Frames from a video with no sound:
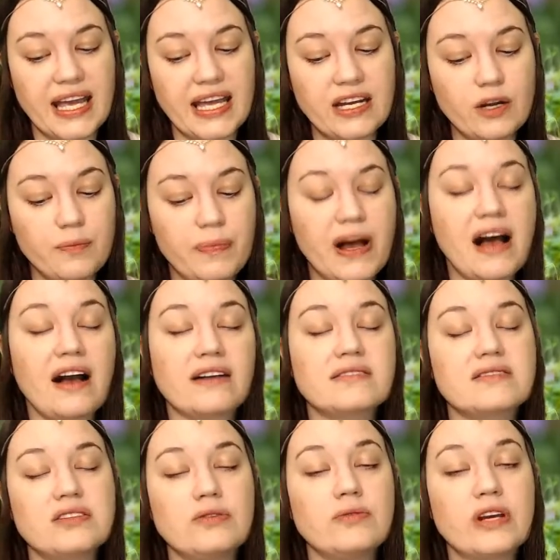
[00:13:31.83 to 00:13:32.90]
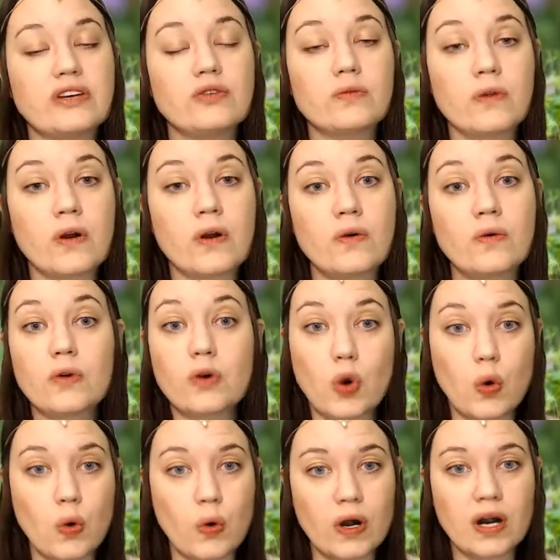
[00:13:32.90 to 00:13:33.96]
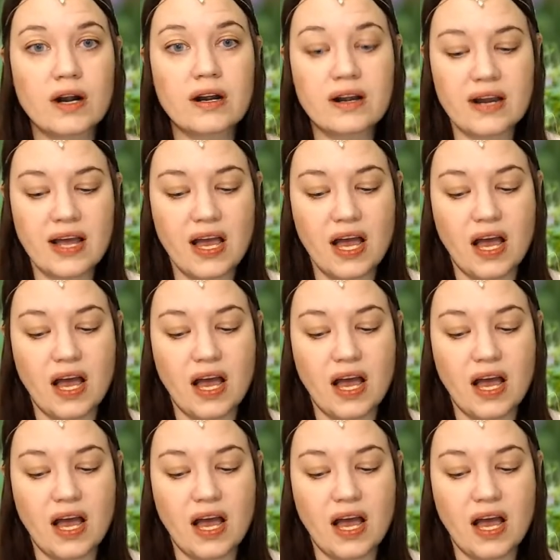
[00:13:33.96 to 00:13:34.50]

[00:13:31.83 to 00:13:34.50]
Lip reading: In a box, you can grow corn,